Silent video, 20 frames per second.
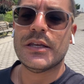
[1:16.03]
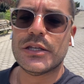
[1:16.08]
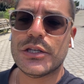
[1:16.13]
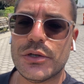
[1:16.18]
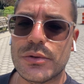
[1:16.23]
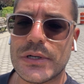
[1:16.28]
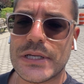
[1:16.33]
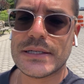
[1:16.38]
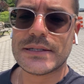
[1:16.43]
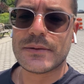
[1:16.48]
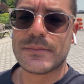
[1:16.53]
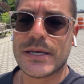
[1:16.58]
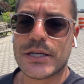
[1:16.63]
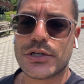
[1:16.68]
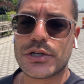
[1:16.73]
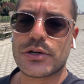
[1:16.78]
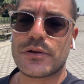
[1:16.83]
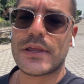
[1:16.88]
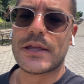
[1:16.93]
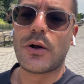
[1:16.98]
You need to make
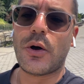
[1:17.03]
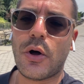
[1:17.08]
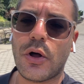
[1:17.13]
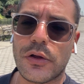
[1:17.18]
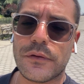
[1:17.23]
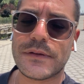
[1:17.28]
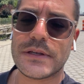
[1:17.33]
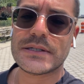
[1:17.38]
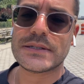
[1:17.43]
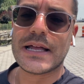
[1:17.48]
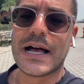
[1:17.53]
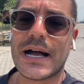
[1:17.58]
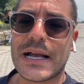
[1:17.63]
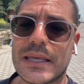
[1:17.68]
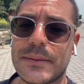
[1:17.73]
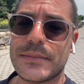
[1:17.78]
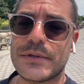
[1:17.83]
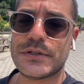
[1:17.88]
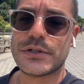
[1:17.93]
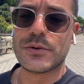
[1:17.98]
sure that all these
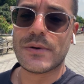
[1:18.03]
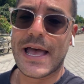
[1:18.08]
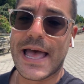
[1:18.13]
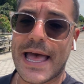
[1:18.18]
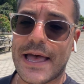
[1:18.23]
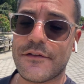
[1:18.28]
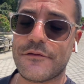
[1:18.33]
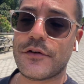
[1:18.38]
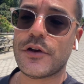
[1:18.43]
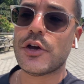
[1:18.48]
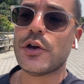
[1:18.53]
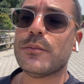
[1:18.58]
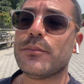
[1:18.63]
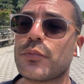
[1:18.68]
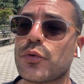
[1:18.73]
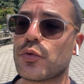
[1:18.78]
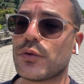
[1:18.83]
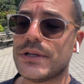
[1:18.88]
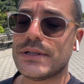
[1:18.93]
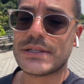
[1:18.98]
documents you have
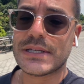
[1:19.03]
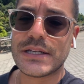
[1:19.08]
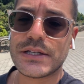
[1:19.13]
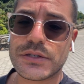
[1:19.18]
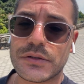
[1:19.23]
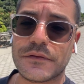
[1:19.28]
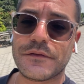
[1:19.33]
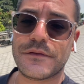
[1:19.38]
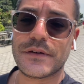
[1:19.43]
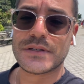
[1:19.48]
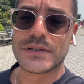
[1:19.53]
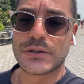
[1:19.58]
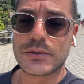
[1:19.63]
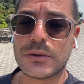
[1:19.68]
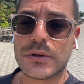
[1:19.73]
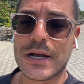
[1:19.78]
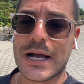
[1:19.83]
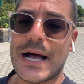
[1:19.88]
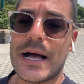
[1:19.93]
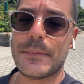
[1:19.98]
printed, so physical
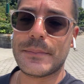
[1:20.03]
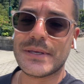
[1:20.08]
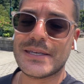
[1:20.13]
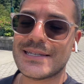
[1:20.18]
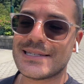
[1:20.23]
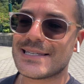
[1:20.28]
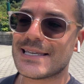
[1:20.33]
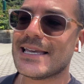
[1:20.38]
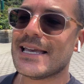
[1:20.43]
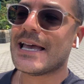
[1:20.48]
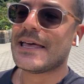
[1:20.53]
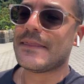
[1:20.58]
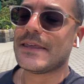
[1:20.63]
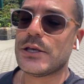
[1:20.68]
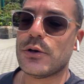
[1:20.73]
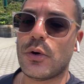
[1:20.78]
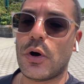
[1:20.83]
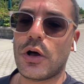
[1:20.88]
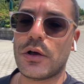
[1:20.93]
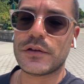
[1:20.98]
copies, and then
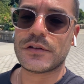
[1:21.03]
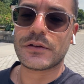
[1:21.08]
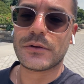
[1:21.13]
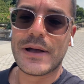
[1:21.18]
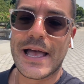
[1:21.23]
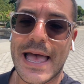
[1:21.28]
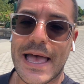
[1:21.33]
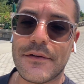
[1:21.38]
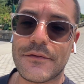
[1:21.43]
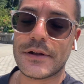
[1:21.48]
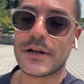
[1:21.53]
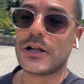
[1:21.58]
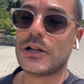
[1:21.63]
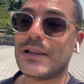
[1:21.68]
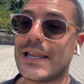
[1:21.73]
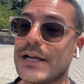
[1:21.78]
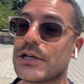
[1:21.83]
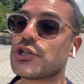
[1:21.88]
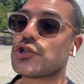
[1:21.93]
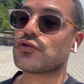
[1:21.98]
you also have it
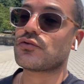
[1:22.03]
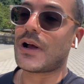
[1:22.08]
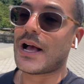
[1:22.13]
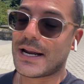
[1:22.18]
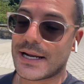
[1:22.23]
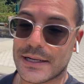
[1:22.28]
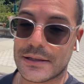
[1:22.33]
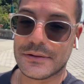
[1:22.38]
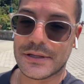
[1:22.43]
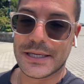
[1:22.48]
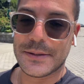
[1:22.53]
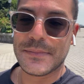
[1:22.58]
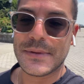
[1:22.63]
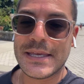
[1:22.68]
electronically.